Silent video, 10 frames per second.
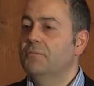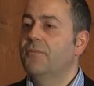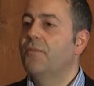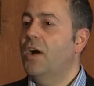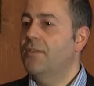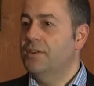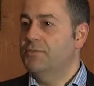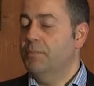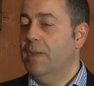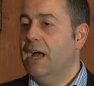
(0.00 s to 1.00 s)

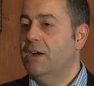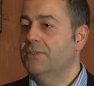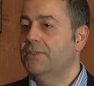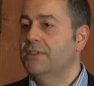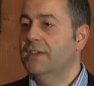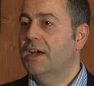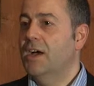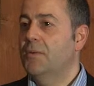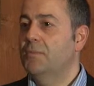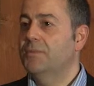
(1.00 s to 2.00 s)
£500
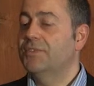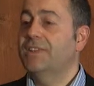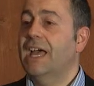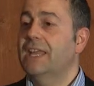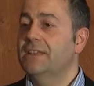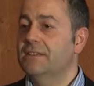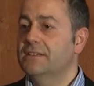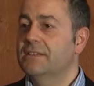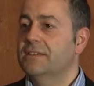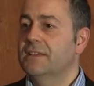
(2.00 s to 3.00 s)

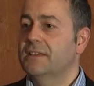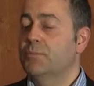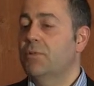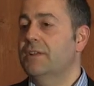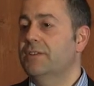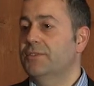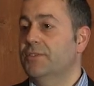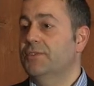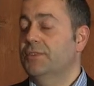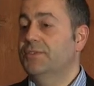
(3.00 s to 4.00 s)
standard and
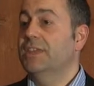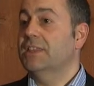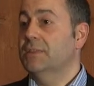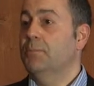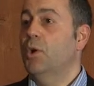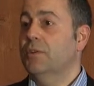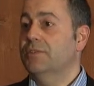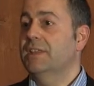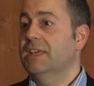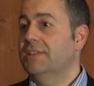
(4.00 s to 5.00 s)
to tick the
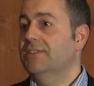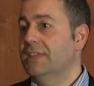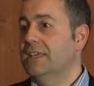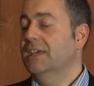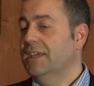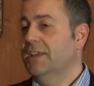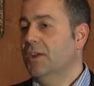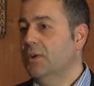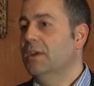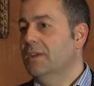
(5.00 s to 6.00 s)
box that it's the, you
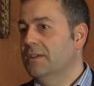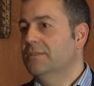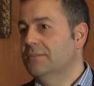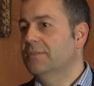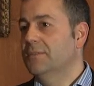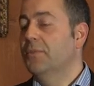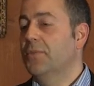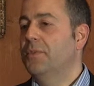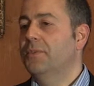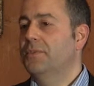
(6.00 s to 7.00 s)
know,
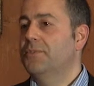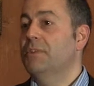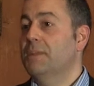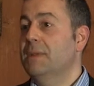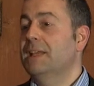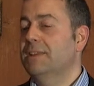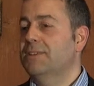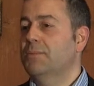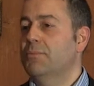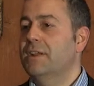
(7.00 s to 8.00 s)
3
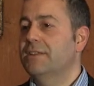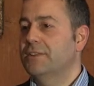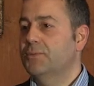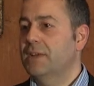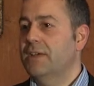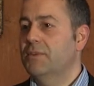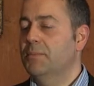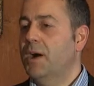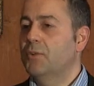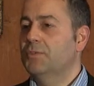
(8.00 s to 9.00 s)
millionth apprentice, whatever,
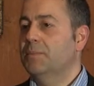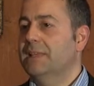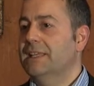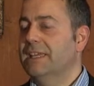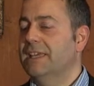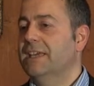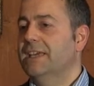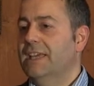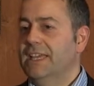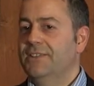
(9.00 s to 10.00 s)
but ultimately
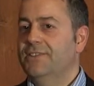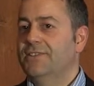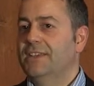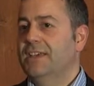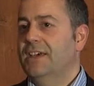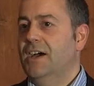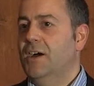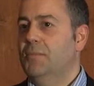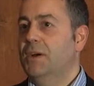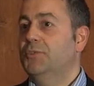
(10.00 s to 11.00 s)
it's
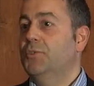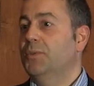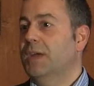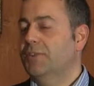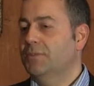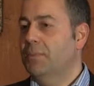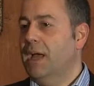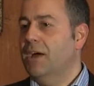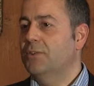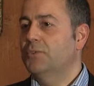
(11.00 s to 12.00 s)
a
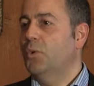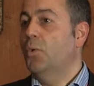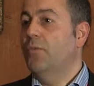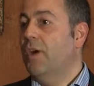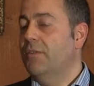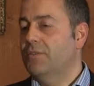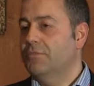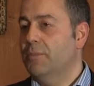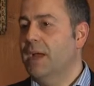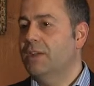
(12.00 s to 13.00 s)
£2,000 or
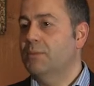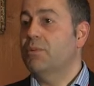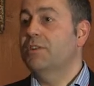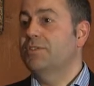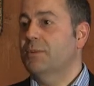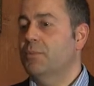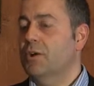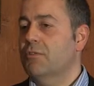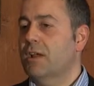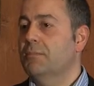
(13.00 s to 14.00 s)
£500 apprenticeship
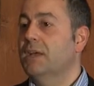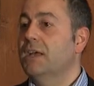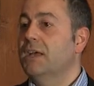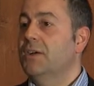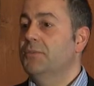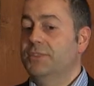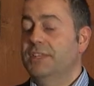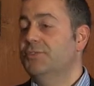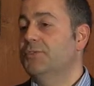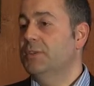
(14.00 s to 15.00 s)
program. For
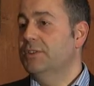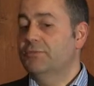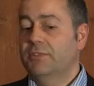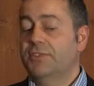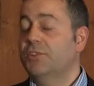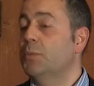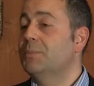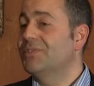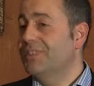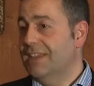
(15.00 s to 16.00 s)
digital industries, there's no
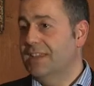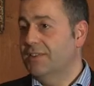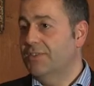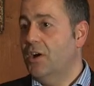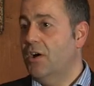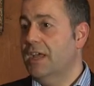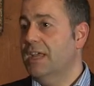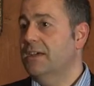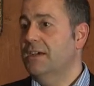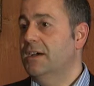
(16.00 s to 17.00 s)
particular
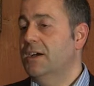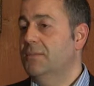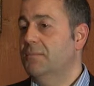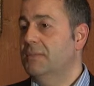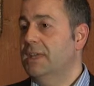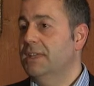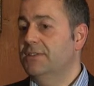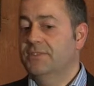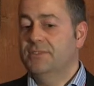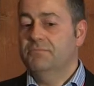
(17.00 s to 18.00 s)
target. It
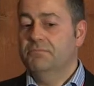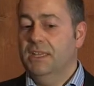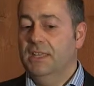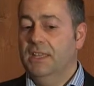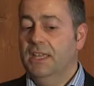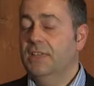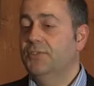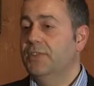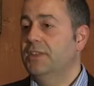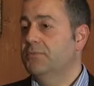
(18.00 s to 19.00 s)

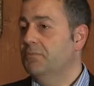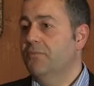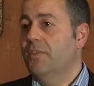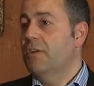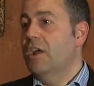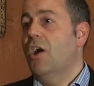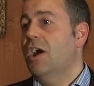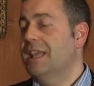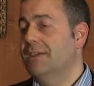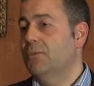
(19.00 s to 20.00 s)
is this very
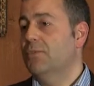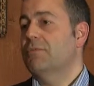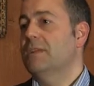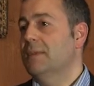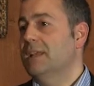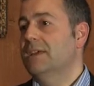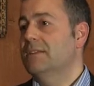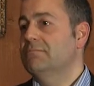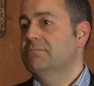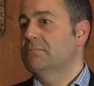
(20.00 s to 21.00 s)
high level, 3
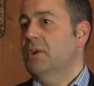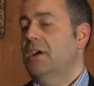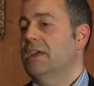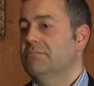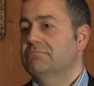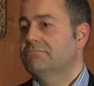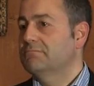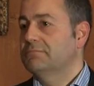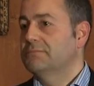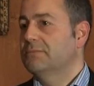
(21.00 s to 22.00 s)
million by
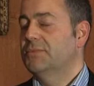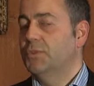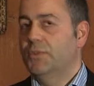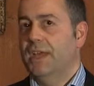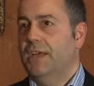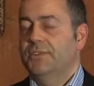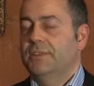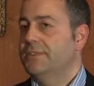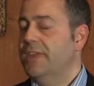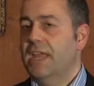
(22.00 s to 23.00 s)

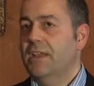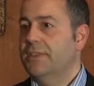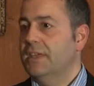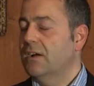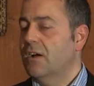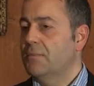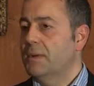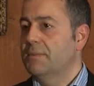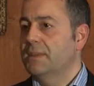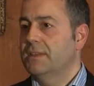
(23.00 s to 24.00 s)
2010, I think. I can't
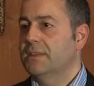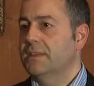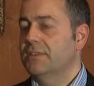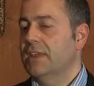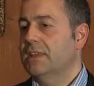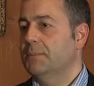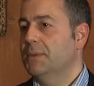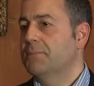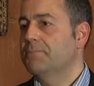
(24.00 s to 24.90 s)
remember the exact number.